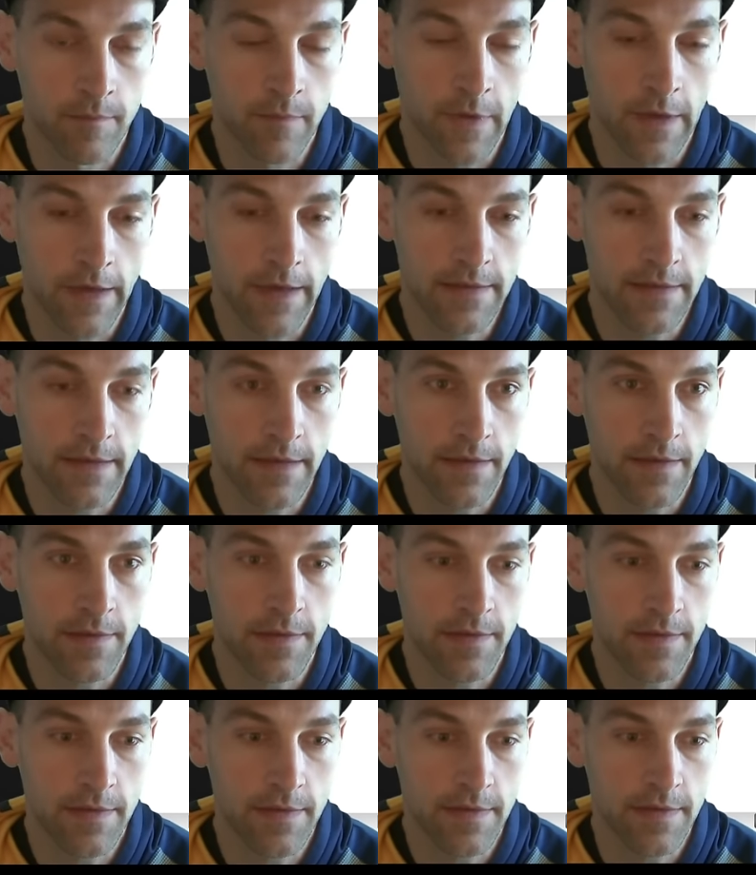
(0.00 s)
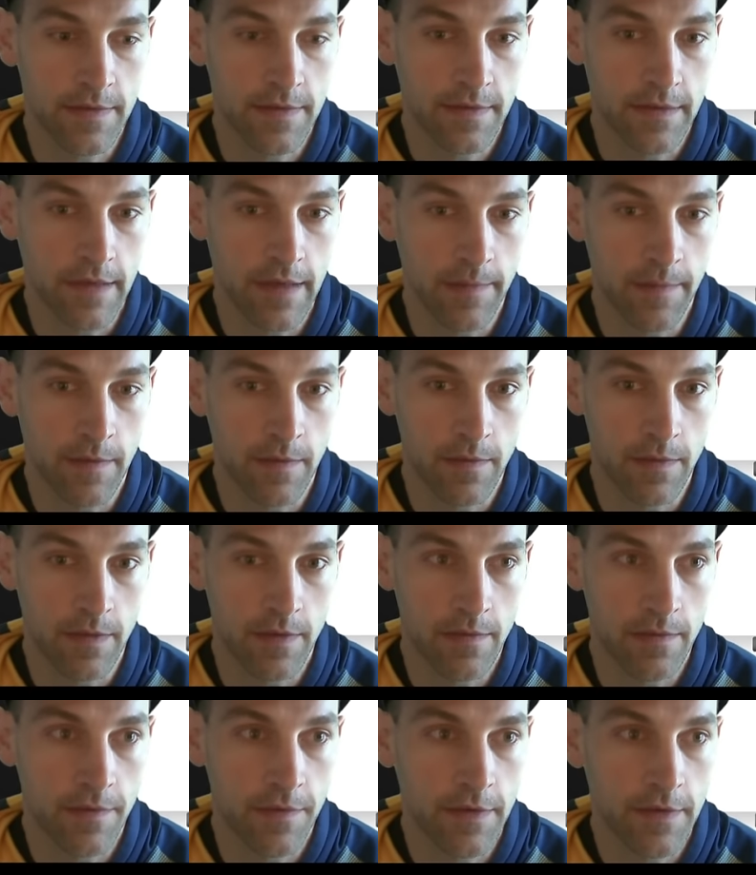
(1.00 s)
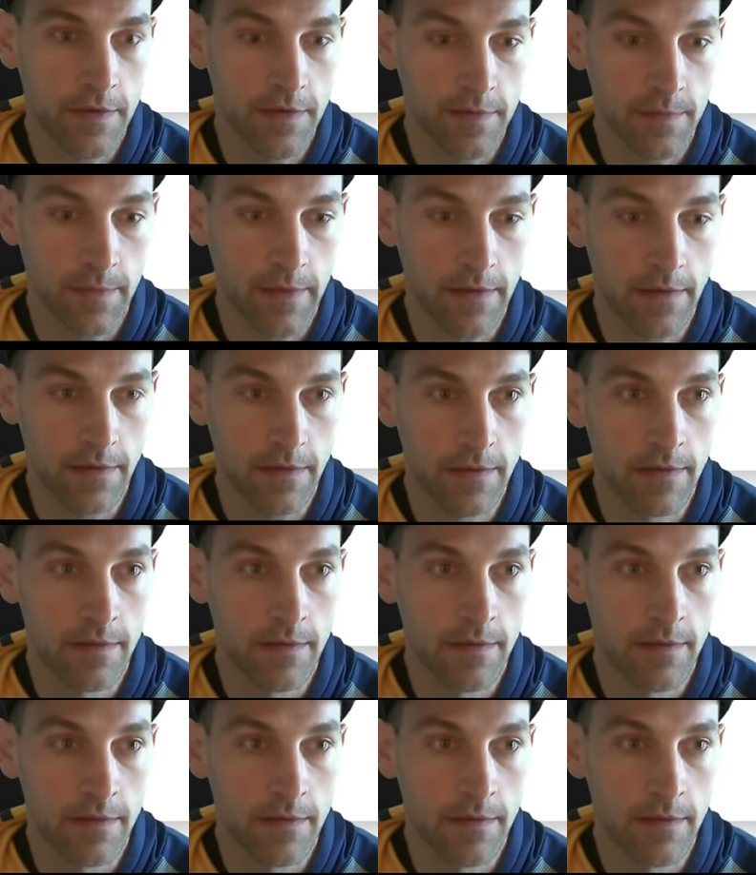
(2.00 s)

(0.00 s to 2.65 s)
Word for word: I guess I could just slam the Lorien Revealed as well.